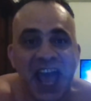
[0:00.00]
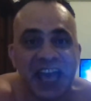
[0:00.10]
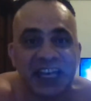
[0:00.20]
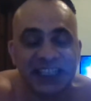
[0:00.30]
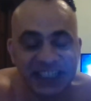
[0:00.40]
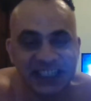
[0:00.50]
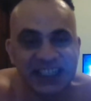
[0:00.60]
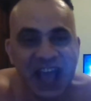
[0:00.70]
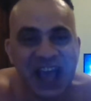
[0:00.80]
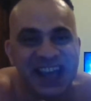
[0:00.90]

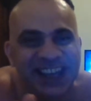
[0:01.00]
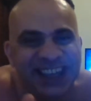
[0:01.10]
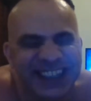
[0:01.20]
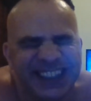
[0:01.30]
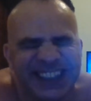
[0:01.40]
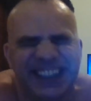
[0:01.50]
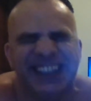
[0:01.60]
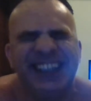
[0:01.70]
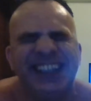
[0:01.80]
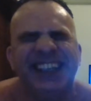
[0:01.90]
Is
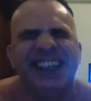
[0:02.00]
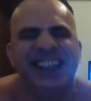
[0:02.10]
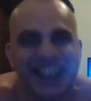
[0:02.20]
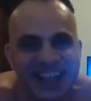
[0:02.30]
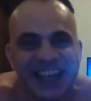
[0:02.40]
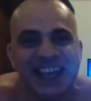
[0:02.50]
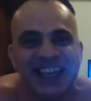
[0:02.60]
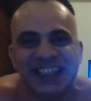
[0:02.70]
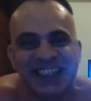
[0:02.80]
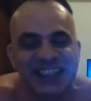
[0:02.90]

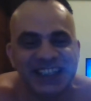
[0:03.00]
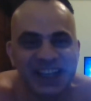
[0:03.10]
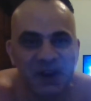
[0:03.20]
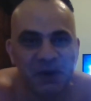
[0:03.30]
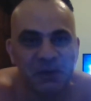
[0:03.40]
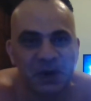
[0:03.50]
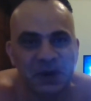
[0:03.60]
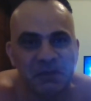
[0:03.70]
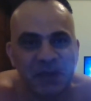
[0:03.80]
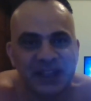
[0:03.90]
this thing on?
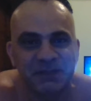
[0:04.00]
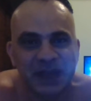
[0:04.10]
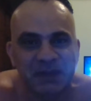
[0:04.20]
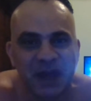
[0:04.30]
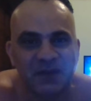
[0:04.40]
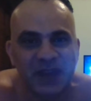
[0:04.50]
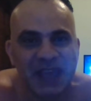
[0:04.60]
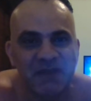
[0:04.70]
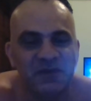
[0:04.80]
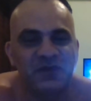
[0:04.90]
Welcome back to Big Mouth,
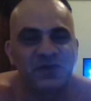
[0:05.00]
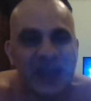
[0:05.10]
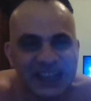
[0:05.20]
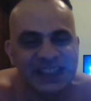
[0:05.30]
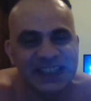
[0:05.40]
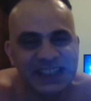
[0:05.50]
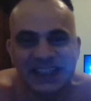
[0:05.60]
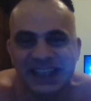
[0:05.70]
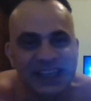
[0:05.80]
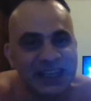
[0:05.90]
and fancy
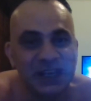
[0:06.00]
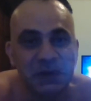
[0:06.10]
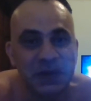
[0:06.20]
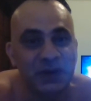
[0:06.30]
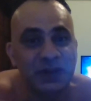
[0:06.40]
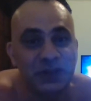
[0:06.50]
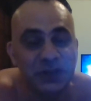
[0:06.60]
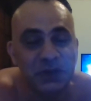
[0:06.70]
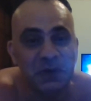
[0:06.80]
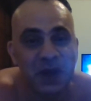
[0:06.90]
seeing you, hearing
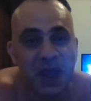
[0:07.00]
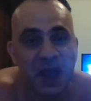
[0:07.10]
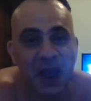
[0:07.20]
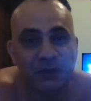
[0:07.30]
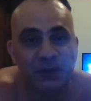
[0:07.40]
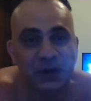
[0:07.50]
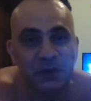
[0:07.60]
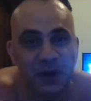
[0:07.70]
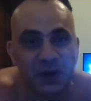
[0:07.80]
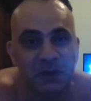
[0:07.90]
you. I really
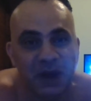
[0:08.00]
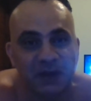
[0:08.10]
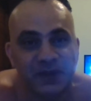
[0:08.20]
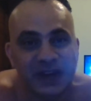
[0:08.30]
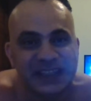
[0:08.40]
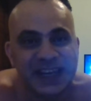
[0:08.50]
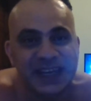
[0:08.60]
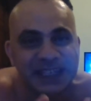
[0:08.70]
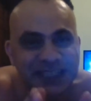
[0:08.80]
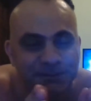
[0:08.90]
welcome my friends, and
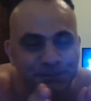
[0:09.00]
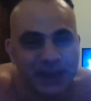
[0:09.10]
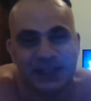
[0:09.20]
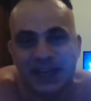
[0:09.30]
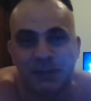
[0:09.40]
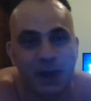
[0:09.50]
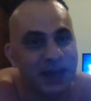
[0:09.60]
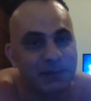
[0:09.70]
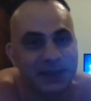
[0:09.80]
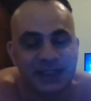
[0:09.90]
especially my
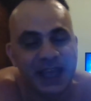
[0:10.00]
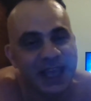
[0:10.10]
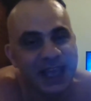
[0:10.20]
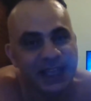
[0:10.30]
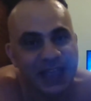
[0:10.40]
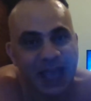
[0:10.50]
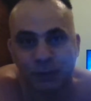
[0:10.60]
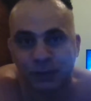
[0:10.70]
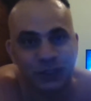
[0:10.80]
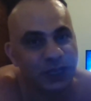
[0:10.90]
enemies. That
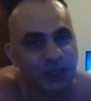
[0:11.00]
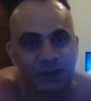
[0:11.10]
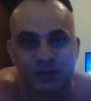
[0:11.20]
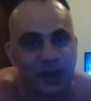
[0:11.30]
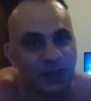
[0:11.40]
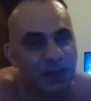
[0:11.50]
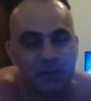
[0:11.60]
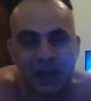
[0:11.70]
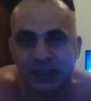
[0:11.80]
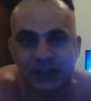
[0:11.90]
was such a fucking
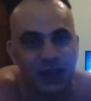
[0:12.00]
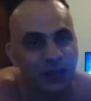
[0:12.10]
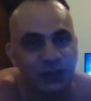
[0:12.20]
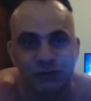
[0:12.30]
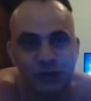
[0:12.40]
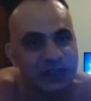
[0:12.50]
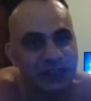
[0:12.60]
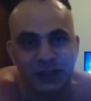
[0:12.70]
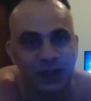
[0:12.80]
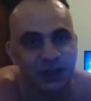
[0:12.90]
mess. I should really
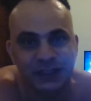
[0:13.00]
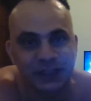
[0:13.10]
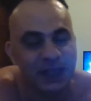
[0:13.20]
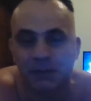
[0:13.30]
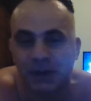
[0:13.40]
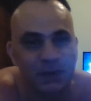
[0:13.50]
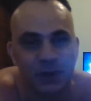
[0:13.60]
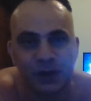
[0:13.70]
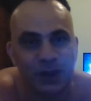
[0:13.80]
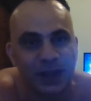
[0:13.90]
start this again, but I'm
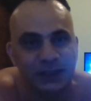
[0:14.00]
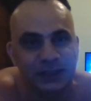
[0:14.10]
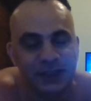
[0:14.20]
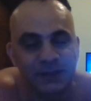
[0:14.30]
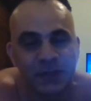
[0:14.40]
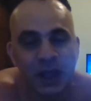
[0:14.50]
not going to.